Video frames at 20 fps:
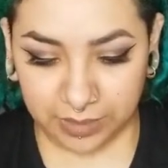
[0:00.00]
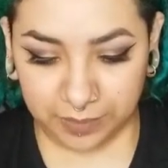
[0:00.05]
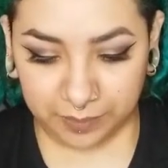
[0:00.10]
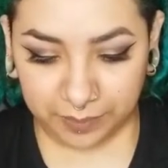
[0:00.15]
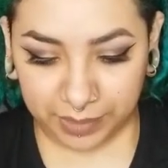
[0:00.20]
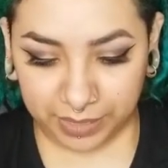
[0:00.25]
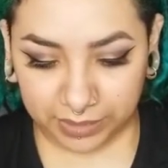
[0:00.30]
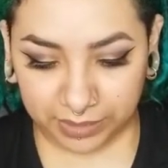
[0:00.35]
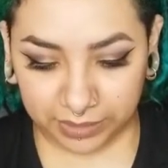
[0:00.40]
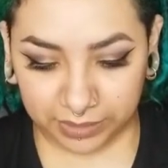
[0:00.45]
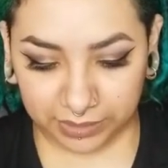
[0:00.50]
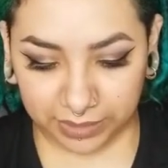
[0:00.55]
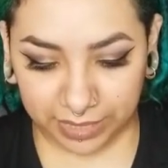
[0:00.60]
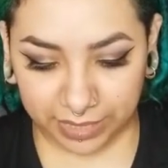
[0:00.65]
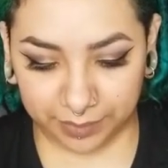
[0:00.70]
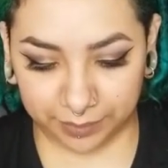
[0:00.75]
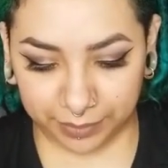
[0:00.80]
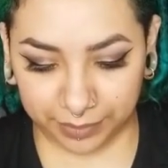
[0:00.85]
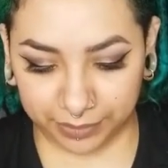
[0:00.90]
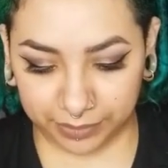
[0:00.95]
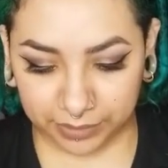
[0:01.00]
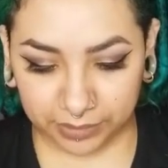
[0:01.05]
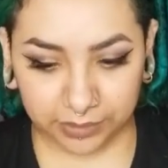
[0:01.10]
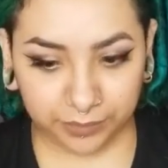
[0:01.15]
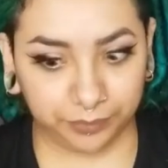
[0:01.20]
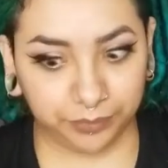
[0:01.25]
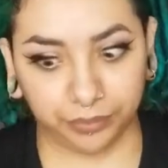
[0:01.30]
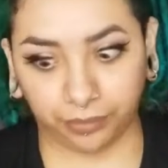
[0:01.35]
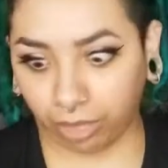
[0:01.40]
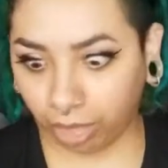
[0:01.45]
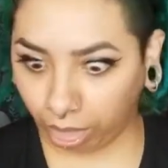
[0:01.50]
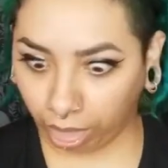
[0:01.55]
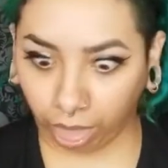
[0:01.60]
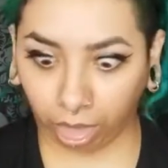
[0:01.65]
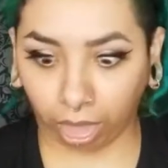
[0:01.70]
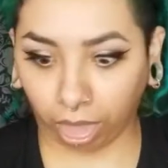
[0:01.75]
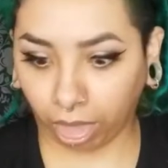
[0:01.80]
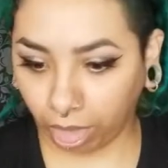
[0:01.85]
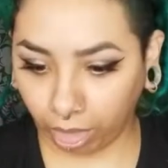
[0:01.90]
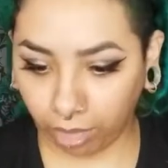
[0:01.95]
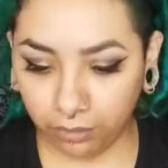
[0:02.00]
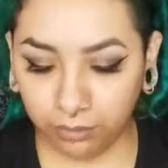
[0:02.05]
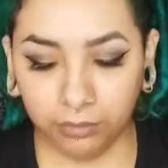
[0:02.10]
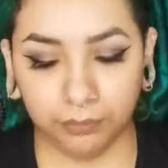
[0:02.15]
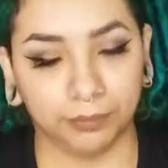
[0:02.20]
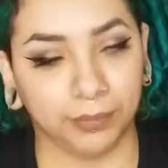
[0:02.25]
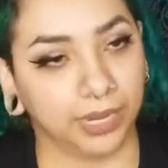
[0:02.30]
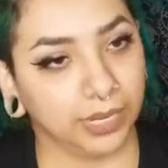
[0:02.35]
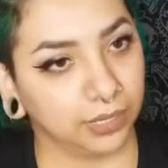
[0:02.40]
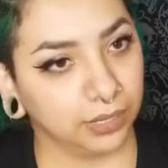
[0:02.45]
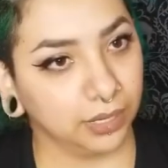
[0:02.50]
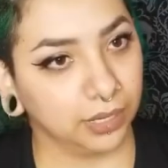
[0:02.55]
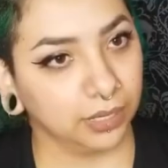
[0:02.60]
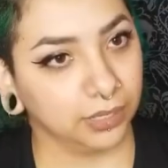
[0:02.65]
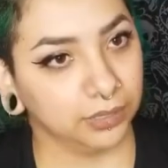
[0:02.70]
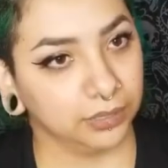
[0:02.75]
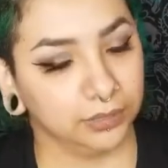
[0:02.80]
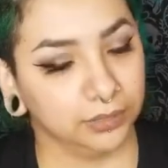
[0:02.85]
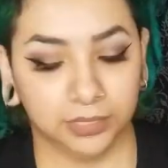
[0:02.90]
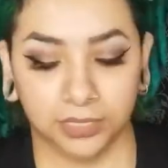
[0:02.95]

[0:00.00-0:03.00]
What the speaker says: But the oh my God,